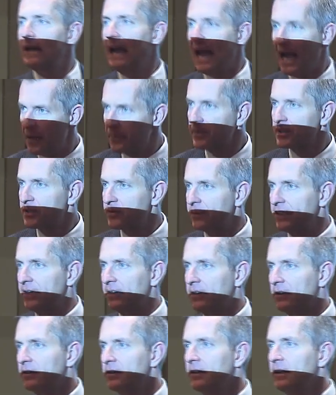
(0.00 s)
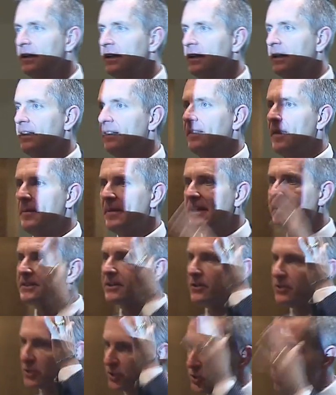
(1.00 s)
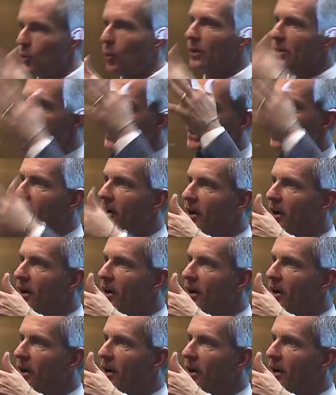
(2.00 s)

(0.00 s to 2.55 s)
atmosphere, that means there's a scorching